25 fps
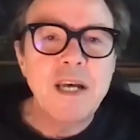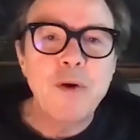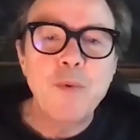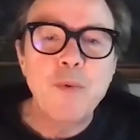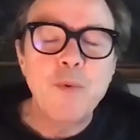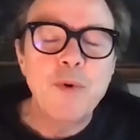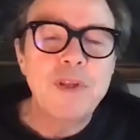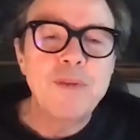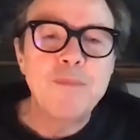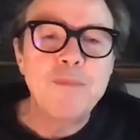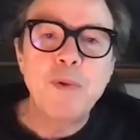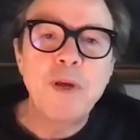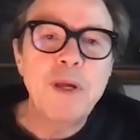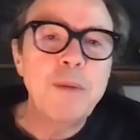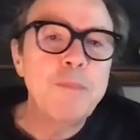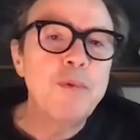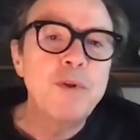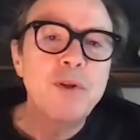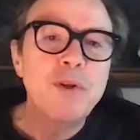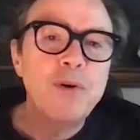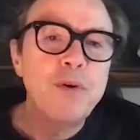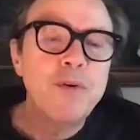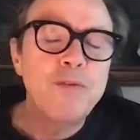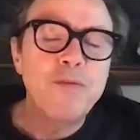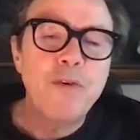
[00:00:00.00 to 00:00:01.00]
with people
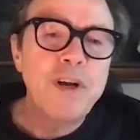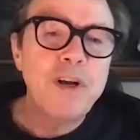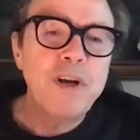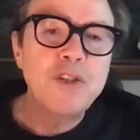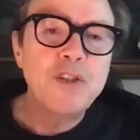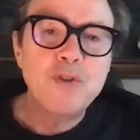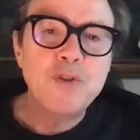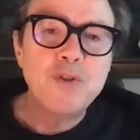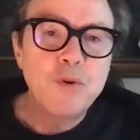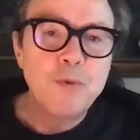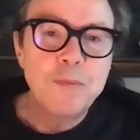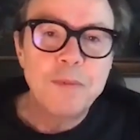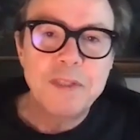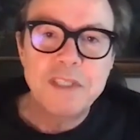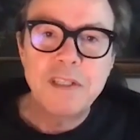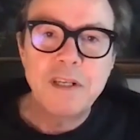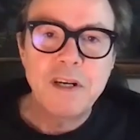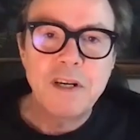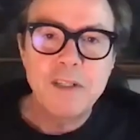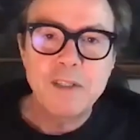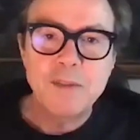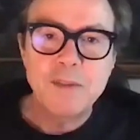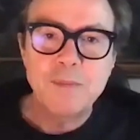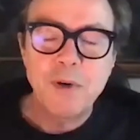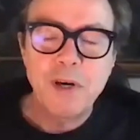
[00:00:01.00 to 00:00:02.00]
who are very
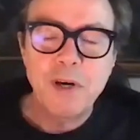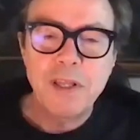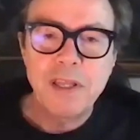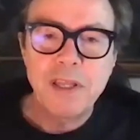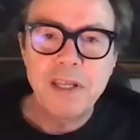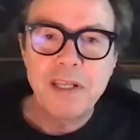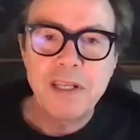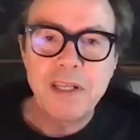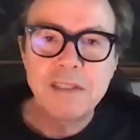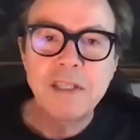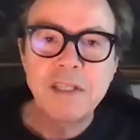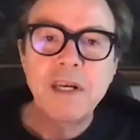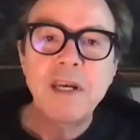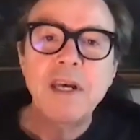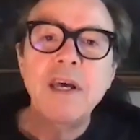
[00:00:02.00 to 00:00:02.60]
traumatized by this.